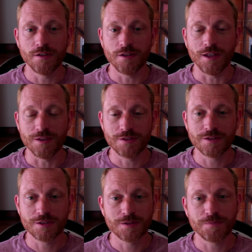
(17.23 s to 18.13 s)

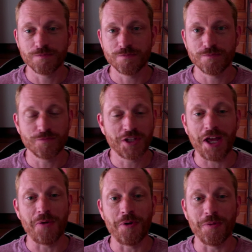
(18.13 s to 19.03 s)
It's
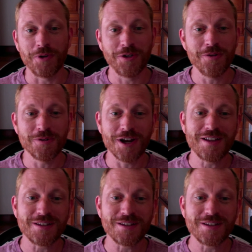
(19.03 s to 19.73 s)
kind of what we do, right?